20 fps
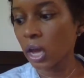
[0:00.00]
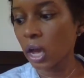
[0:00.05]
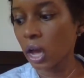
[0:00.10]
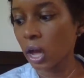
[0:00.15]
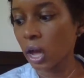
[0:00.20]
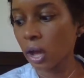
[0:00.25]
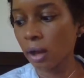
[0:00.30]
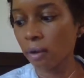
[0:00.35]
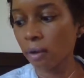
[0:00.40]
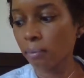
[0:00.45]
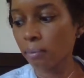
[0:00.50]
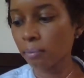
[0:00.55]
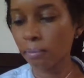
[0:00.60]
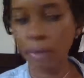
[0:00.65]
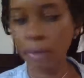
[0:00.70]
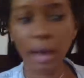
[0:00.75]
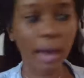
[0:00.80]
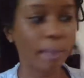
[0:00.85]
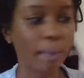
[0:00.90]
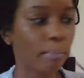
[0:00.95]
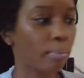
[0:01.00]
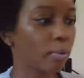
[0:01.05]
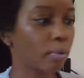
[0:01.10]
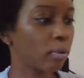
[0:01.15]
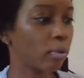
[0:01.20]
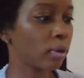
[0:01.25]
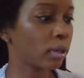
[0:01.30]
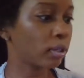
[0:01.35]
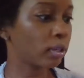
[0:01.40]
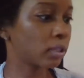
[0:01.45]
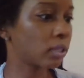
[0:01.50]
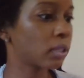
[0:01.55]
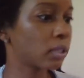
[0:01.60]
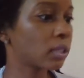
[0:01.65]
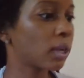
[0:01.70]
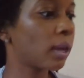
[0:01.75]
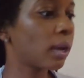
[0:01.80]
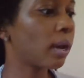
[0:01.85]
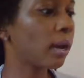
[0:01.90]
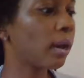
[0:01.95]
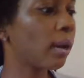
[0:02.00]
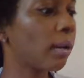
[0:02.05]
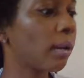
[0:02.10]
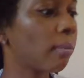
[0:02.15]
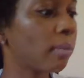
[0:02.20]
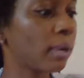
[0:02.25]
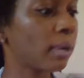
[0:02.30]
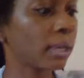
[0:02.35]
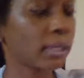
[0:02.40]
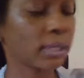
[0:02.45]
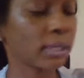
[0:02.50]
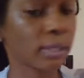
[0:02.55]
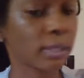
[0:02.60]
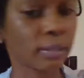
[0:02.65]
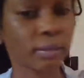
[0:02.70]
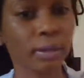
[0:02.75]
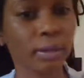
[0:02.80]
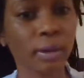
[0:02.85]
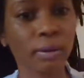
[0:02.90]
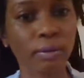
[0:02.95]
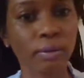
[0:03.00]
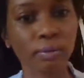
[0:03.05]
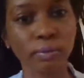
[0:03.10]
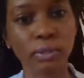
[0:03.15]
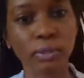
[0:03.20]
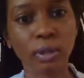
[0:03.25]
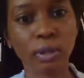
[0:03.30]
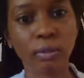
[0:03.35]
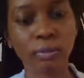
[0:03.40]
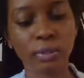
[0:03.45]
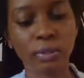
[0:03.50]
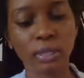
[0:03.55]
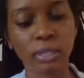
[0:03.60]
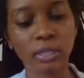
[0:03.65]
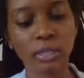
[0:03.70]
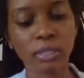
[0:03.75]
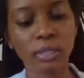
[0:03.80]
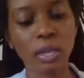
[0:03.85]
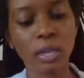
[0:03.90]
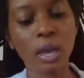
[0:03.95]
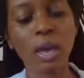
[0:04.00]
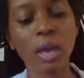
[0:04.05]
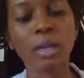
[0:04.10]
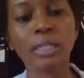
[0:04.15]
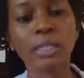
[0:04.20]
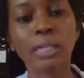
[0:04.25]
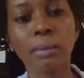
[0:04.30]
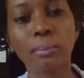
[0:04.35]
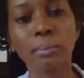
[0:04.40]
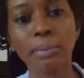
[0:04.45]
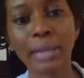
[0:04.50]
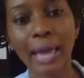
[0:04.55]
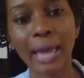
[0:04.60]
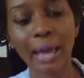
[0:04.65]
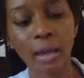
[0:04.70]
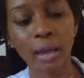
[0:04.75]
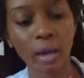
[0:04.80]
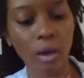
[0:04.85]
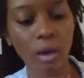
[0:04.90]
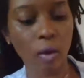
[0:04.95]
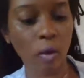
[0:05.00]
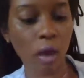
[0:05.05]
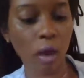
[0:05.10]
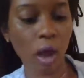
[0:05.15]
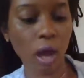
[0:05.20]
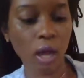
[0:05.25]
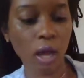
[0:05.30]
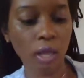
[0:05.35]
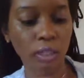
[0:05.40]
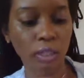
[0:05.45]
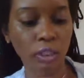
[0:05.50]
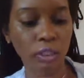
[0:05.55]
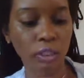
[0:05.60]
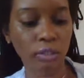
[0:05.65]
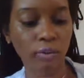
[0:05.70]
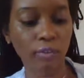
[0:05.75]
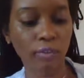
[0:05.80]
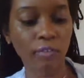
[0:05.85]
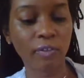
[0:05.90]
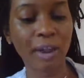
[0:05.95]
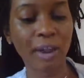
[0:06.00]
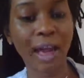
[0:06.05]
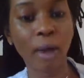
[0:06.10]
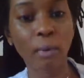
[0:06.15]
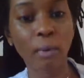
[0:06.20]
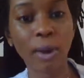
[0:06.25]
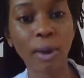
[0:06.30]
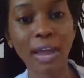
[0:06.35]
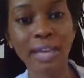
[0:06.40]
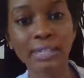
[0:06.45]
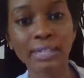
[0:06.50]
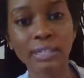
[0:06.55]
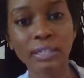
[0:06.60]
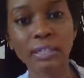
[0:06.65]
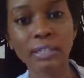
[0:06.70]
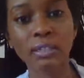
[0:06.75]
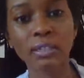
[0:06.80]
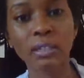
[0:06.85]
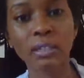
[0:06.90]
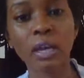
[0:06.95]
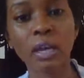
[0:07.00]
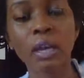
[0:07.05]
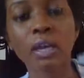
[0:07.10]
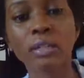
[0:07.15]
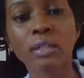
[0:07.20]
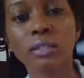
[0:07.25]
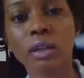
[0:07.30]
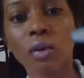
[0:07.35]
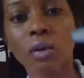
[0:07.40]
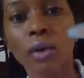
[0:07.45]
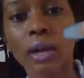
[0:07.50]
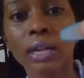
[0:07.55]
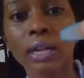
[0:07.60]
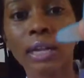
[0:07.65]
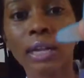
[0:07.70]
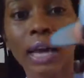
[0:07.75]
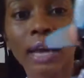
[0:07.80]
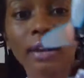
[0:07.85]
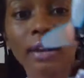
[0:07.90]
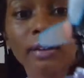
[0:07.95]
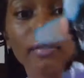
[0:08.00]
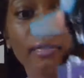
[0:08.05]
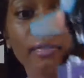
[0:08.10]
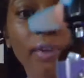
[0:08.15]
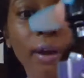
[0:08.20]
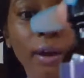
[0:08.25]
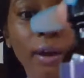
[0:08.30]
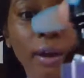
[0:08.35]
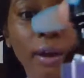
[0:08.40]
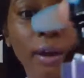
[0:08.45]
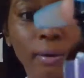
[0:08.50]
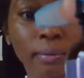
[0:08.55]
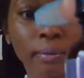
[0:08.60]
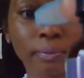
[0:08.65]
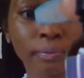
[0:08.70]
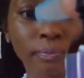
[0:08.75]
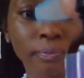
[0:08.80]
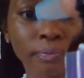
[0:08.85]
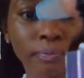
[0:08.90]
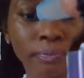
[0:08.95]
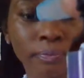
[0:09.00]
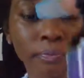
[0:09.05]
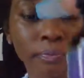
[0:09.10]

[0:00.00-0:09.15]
um, i bought some let's see start with this. Some black cohosh flower essence. So a lot of um,